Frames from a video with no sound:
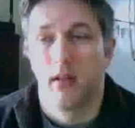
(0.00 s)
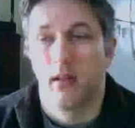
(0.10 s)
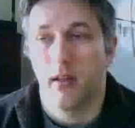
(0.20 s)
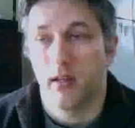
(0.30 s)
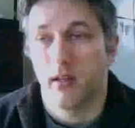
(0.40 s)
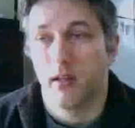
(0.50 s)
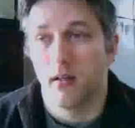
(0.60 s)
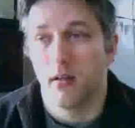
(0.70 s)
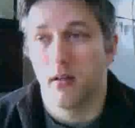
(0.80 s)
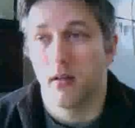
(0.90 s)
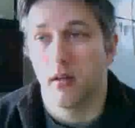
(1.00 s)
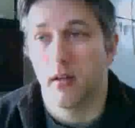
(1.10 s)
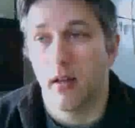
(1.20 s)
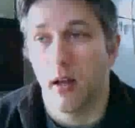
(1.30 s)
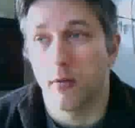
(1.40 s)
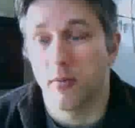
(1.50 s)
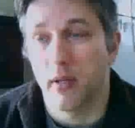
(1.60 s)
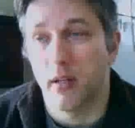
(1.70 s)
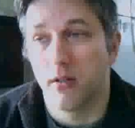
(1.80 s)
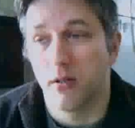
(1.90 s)
and it helped
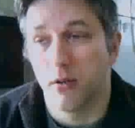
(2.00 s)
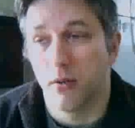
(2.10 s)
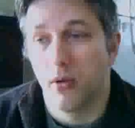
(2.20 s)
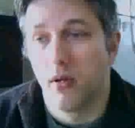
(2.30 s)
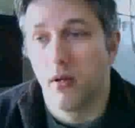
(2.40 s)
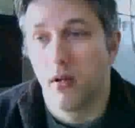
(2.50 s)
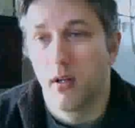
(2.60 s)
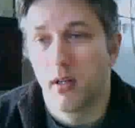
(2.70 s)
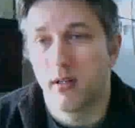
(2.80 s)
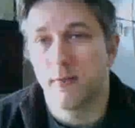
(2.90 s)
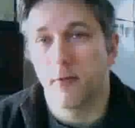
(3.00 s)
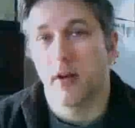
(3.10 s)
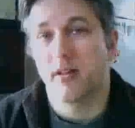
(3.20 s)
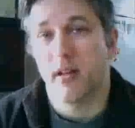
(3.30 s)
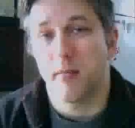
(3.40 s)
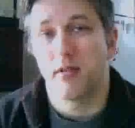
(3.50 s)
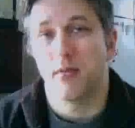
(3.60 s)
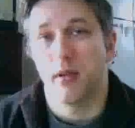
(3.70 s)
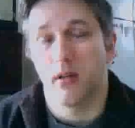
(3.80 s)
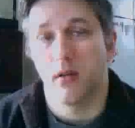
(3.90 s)
me to differentiate
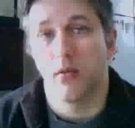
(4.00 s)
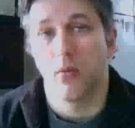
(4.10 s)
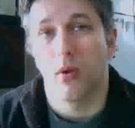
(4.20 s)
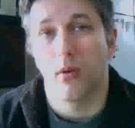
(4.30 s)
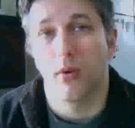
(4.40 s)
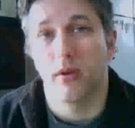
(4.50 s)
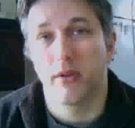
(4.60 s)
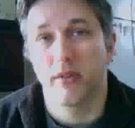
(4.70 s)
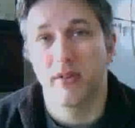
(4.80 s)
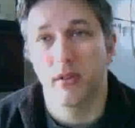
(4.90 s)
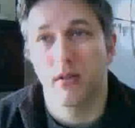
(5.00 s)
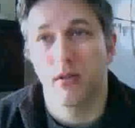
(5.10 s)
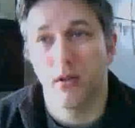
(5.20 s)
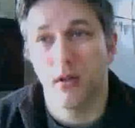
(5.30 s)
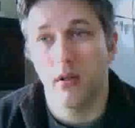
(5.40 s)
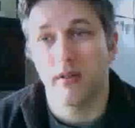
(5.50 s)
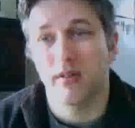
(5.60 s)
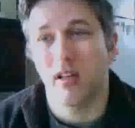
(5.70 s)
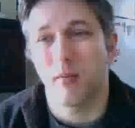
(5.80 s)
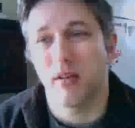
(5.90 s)
between what was good
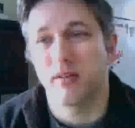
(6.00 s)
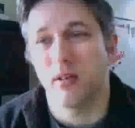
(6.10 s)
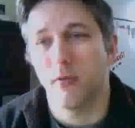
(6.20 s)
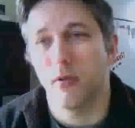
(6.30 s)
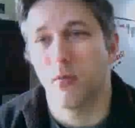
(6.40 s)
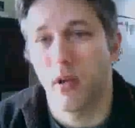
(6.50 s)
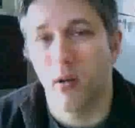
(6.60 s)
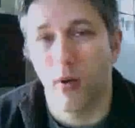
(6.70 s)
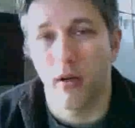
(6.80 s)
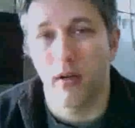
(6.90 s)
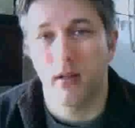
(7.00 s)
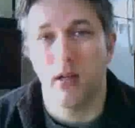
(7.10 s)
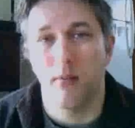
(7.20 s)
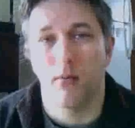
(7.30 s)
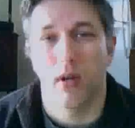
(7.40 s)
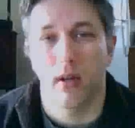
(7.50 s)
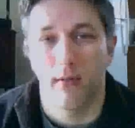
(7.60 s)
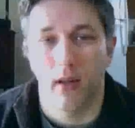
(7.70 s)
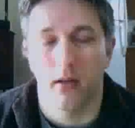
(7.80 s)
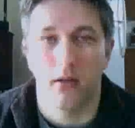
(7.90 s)
inside myself and what I wanted to keep and what I
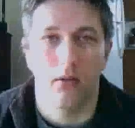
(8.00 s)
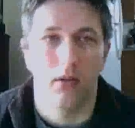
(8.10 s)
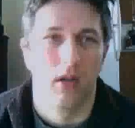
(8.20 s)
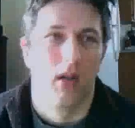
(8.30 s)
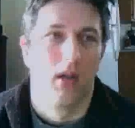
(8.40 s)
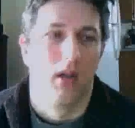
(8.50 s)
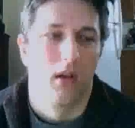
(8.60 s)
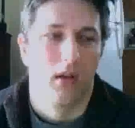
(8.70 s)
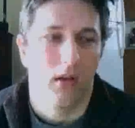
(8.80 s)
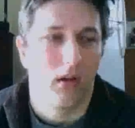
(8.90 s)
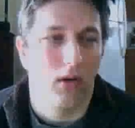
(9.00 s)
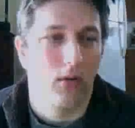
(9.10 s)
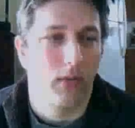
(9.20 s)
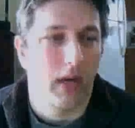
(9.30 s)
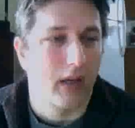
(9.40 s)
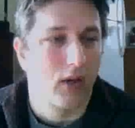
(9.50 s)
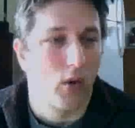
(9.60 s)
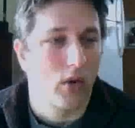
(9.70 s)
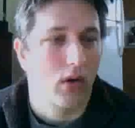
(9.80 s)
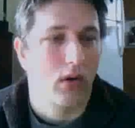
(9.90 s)
valued, my
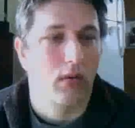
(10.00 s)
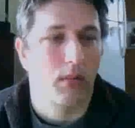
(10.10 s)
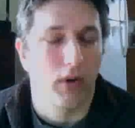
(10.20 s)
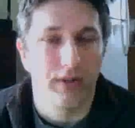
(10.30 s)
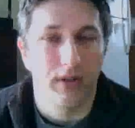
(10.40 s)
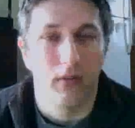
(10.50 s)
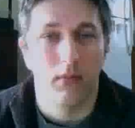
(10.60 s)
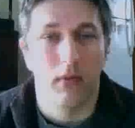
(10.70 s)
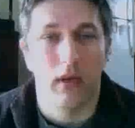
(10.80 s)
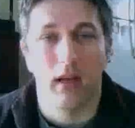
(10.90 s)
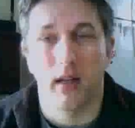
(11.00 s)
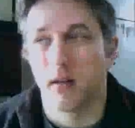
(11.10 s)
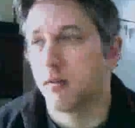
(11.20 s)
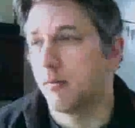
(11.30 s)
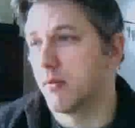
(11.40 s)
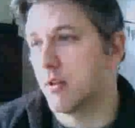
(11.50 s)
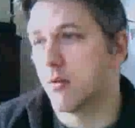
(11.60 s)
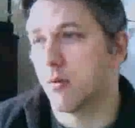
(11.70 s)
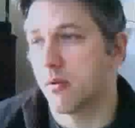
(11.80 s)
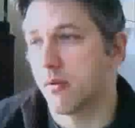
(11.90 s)
core person, and
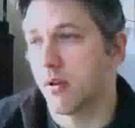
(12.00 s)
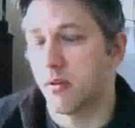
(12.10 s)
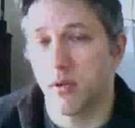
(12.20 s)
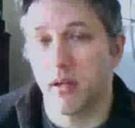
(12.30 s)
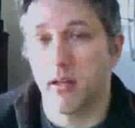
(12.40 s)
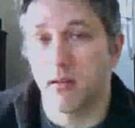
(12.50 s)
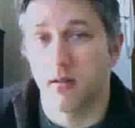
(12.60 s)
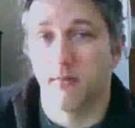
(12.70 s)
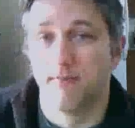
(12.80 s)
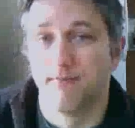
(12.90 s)
on the one hand, and